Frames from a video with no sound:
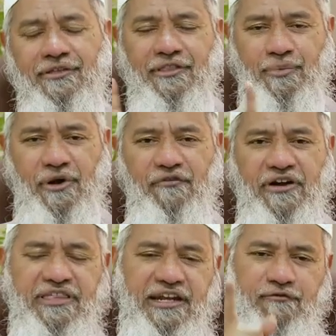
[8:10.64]
The
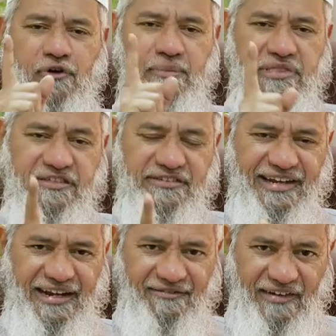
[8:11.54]
Prophet said, if your business is
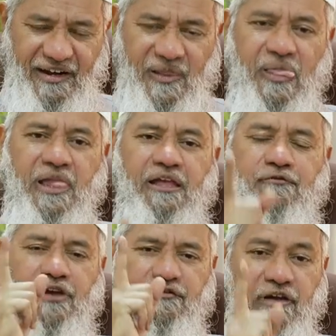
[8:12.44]
done well,
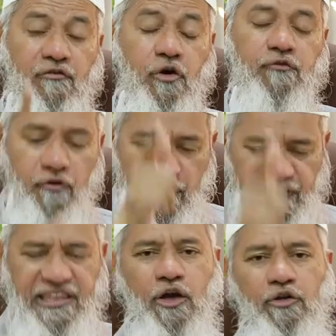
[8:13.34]
if you have given oath,
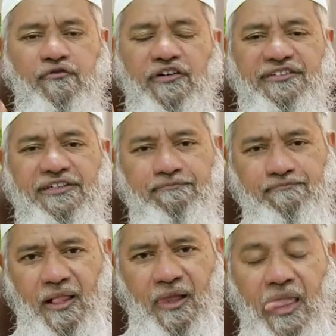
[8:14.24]
fulfill the oath first.
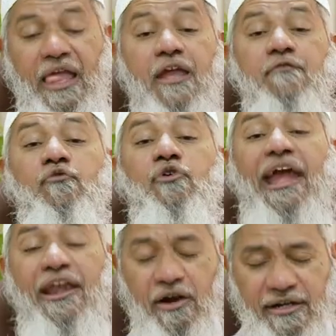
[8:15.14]
If you
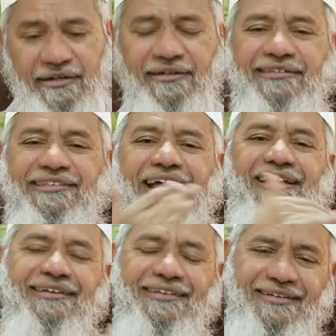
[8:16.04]
cannot,
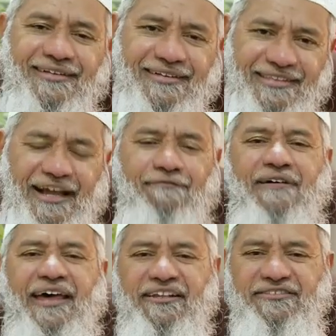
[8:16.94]
then the
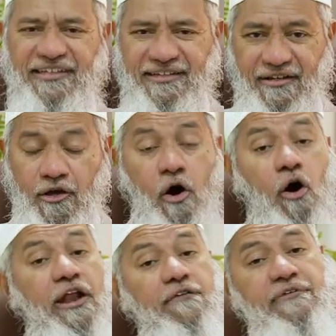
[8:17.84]
kafara is there.
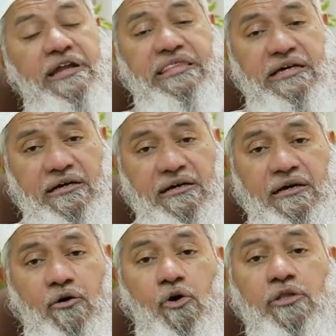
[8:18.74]
Or if it's a
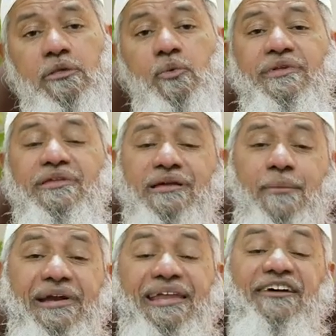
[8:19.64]
oath which is
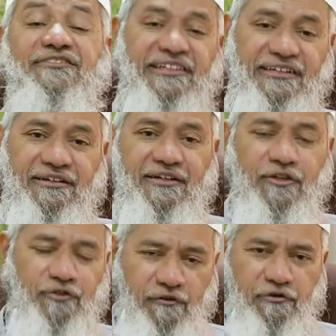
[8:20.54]
committing a sin.
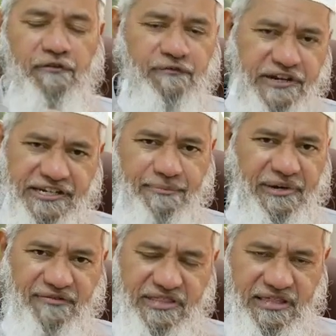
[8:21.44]
So you have to differentiate
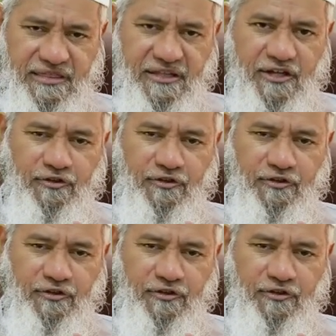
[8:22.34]
between this.